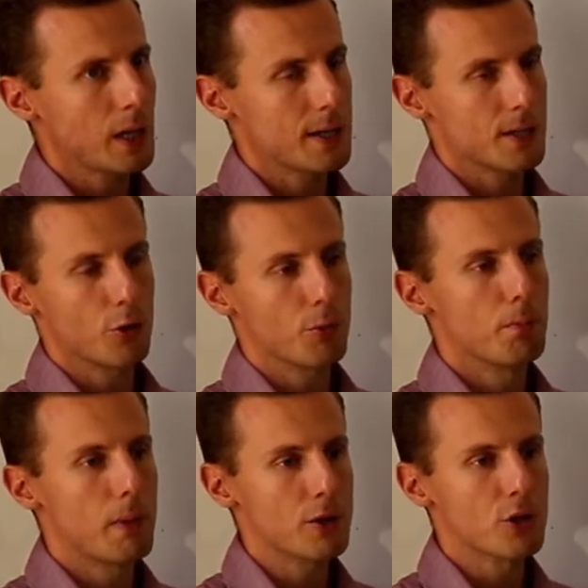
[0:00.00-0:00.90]
has got
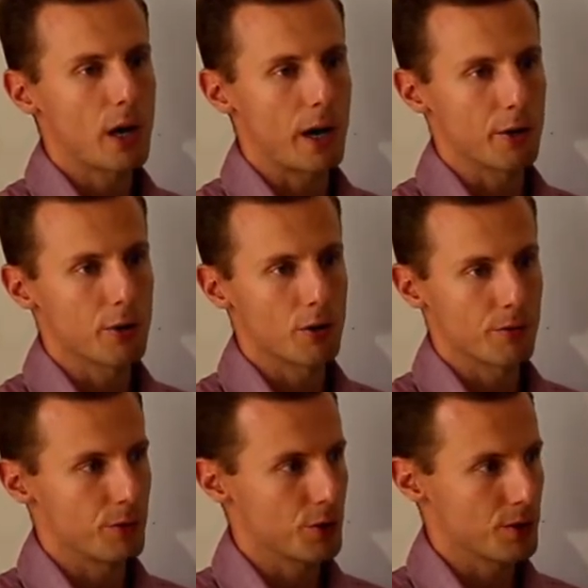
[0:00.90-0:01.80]
much higher
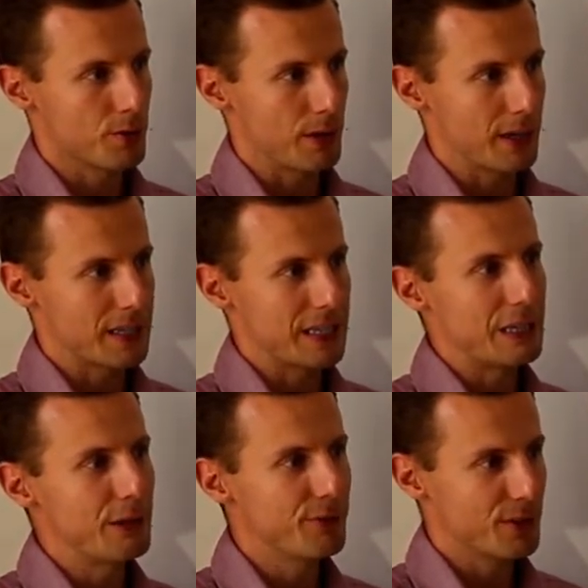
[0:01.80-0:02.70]
convergence rate
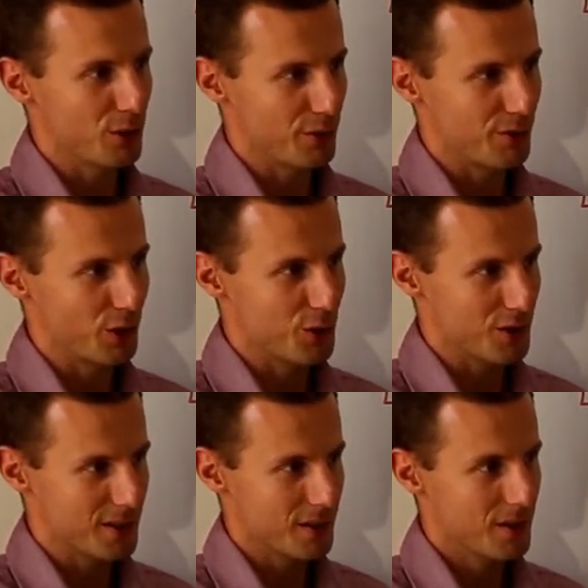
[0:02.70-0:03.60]
if it
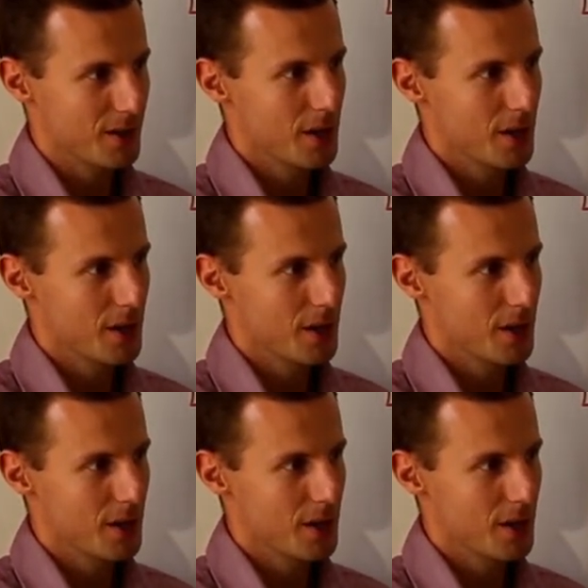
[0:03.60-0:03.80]
converges.